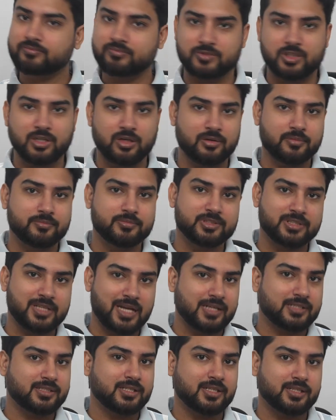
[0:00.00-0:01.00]
the
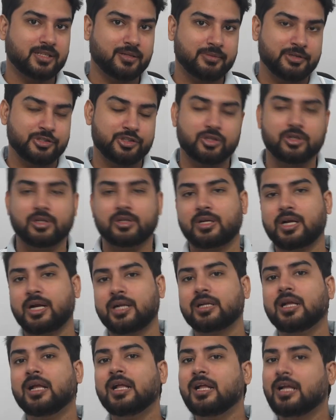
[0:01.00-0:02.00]
stacks that they're mentioning,
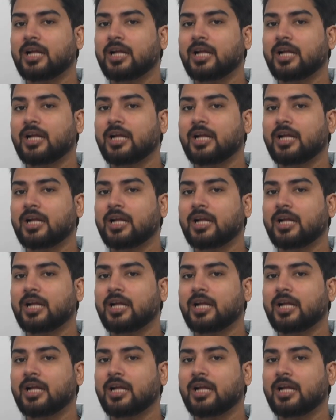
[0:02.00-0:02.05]
right?